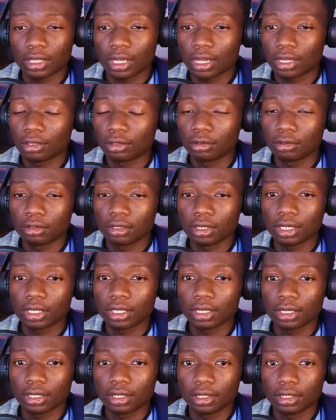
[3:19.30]
Yeah, you
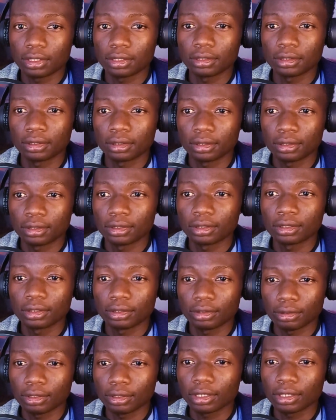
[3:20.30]
gotta get there.
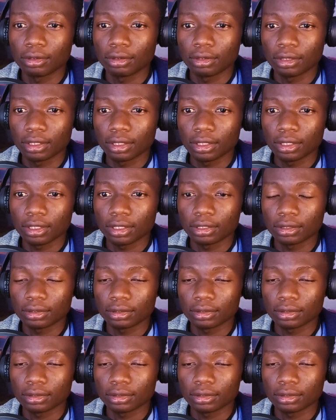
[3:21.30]
You gotta go in